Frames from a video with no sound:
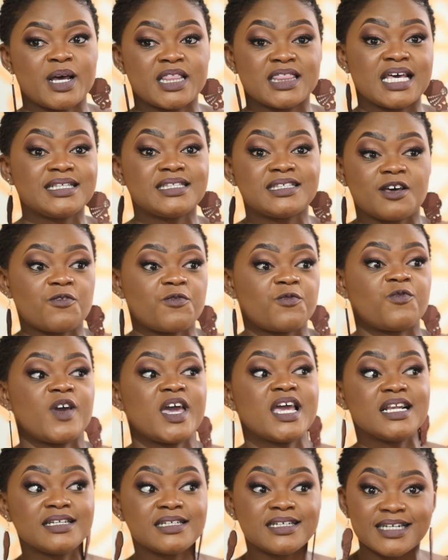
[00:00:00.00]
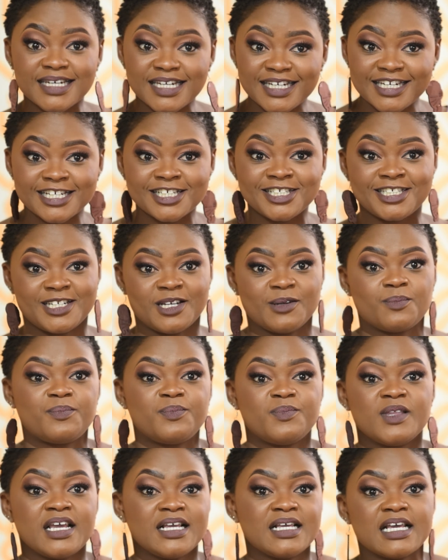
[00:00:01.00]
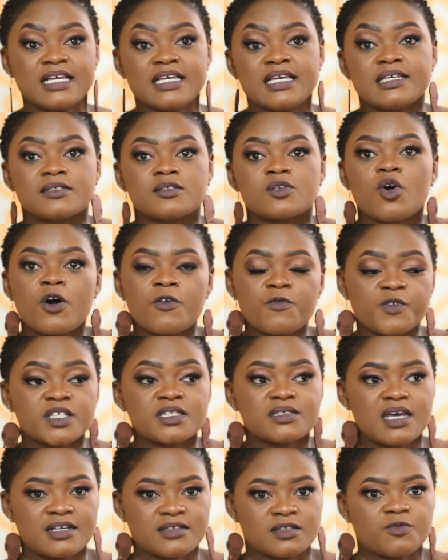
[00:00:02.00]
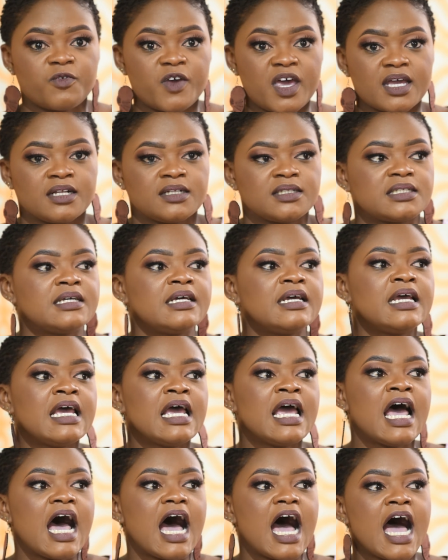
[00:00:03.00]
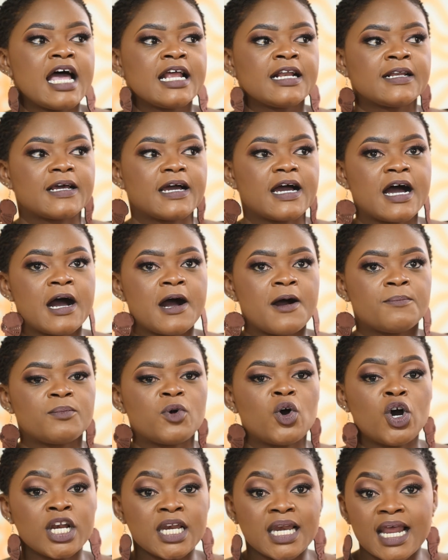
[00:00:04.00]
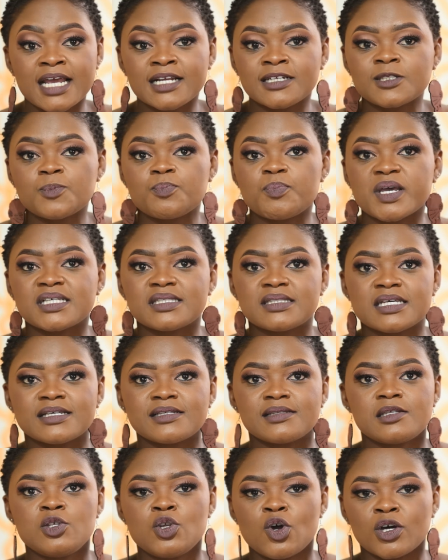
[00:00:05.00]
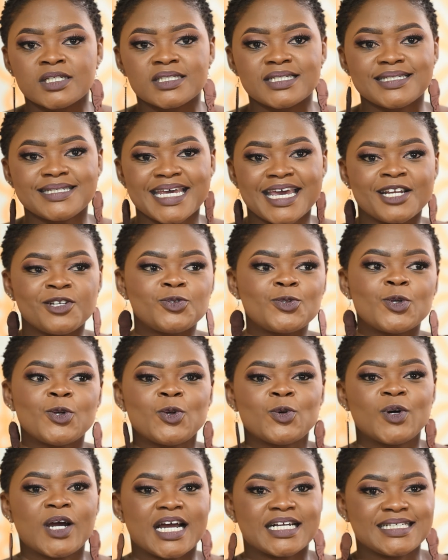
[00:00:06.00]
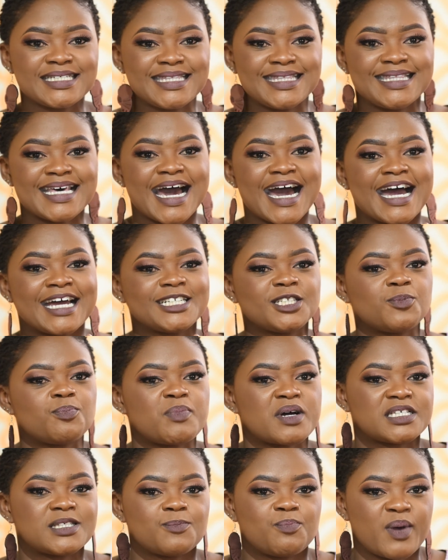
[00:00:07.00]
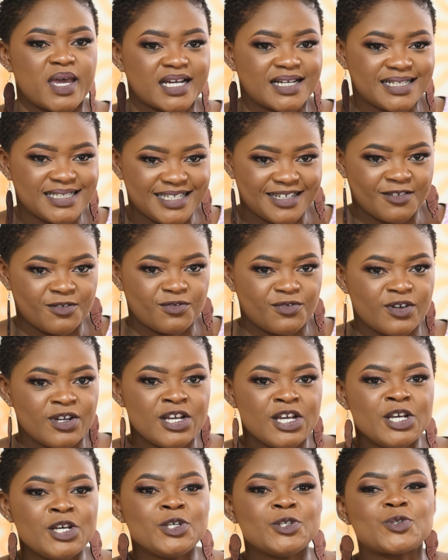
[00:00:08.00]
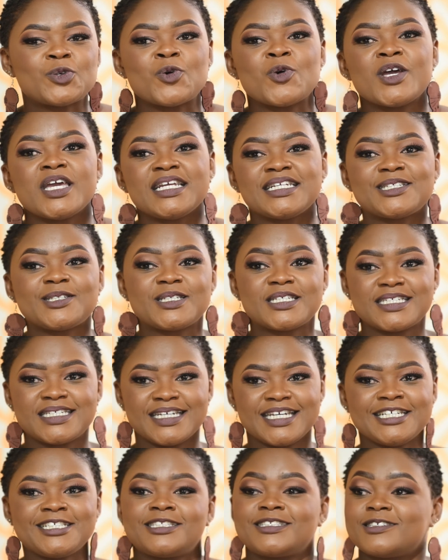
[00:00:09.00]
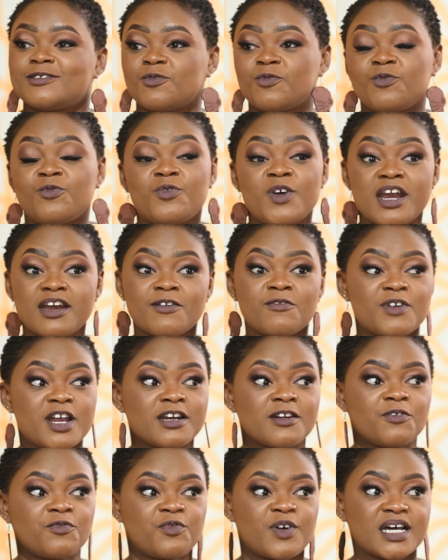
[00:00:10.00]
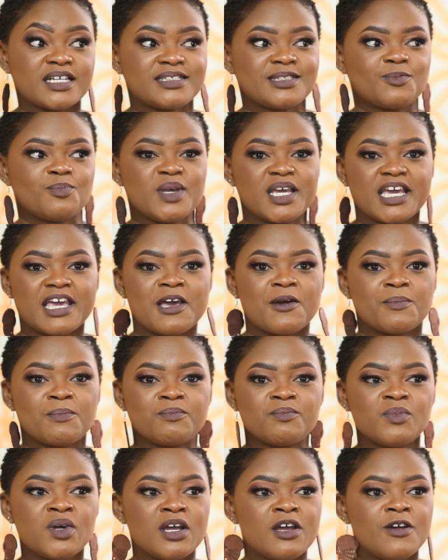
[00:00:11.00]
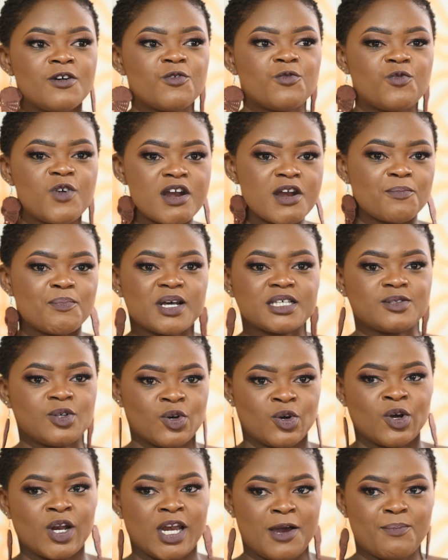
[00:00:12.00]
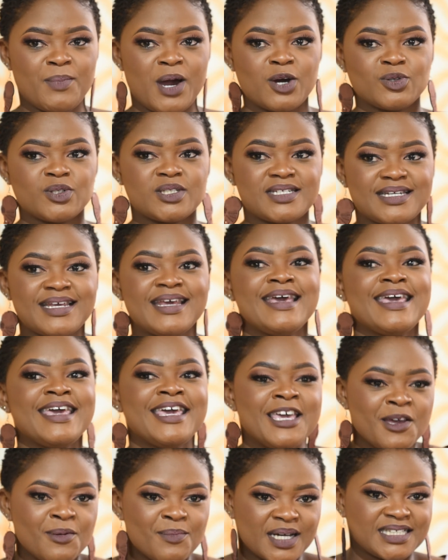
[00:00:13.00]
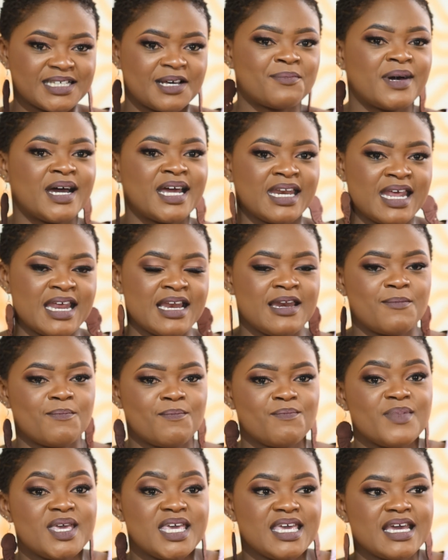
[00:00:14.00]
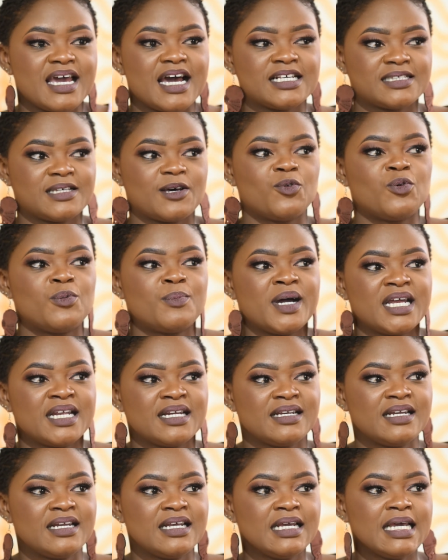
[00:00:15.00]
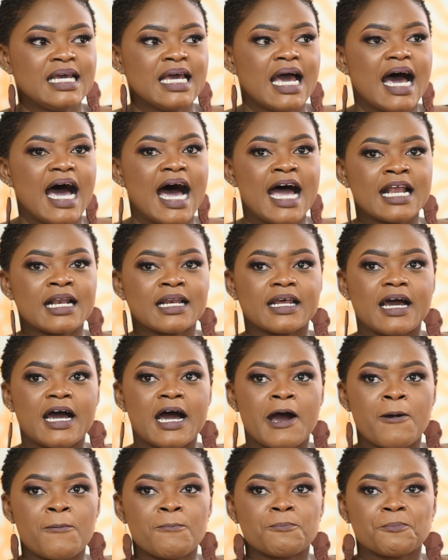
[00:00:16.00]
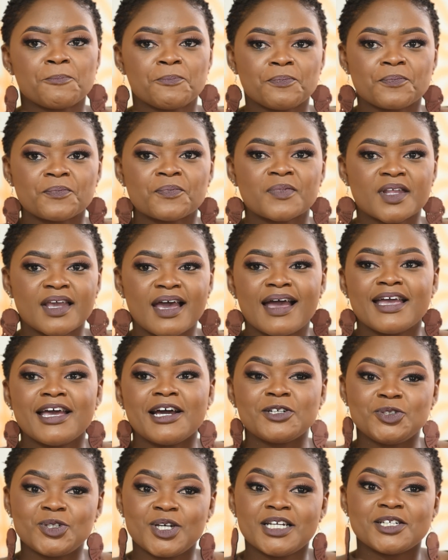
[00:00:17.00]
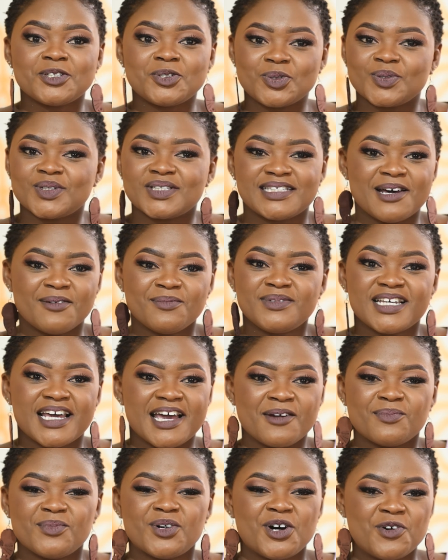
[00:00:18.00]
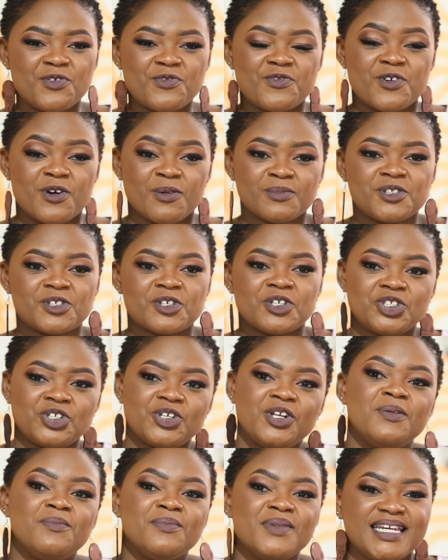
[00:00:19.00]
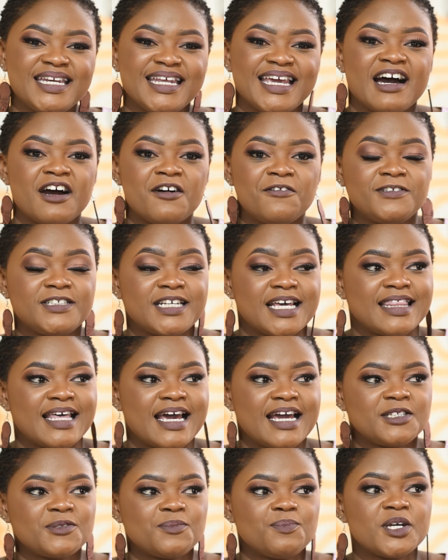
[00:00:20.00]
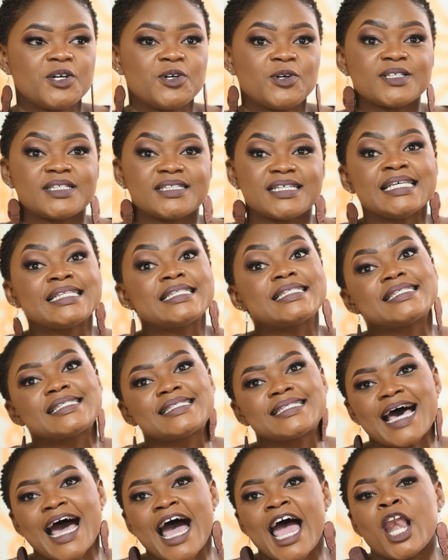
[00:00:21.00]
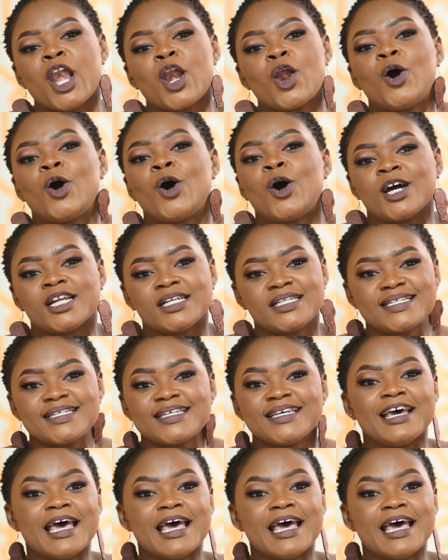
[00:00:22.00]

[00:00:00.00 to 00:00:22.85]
but that's a failed leadership. His office has failed. And online spaces don't tend to look at that perspective. So it very, very fast became very personal about him as a man and me as a woman. And I actually took some time off from social media after that because it's a lot.